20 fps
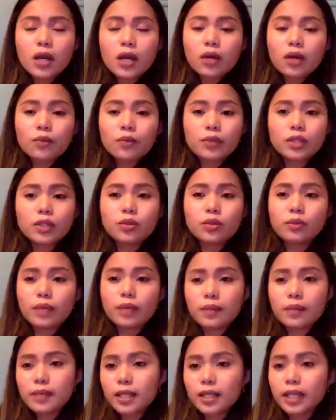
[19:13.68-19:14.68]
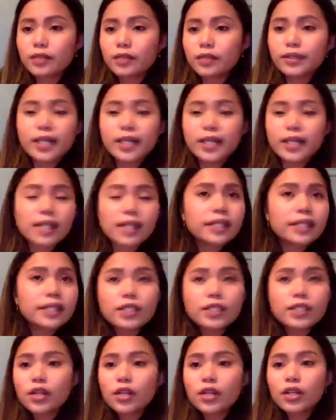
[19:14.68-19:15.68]
we do maybe like
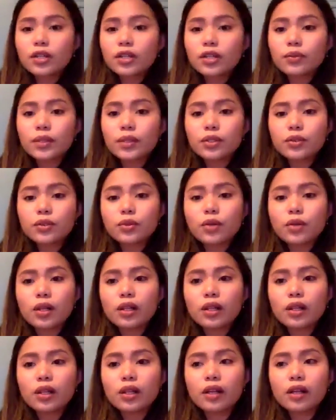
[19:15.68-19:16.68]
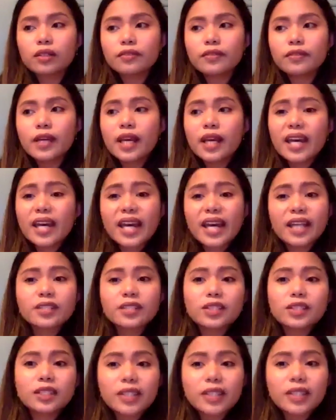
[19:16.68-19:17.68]
relaxation, we do a lot of
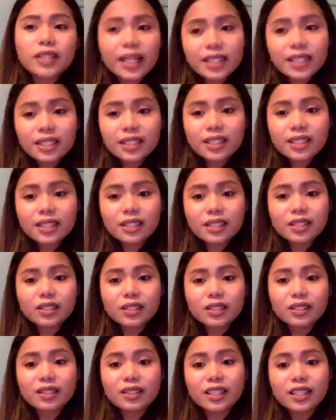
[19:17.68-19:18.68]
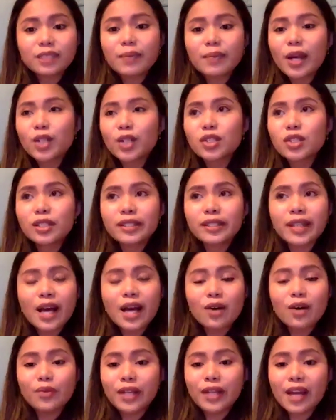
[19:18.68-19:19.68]
exercises, especially
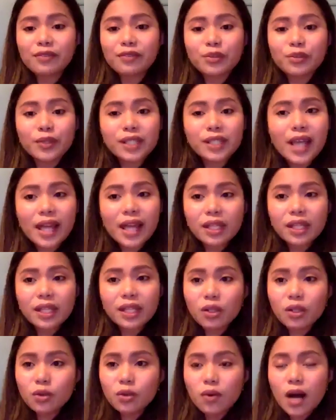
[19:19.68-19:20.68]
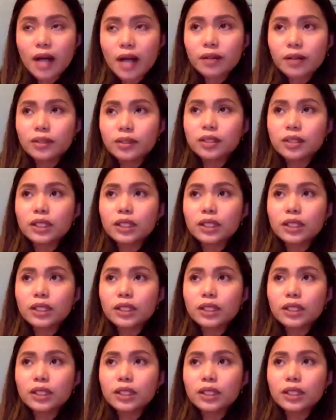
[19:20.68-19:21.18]
now when everyone can't go out,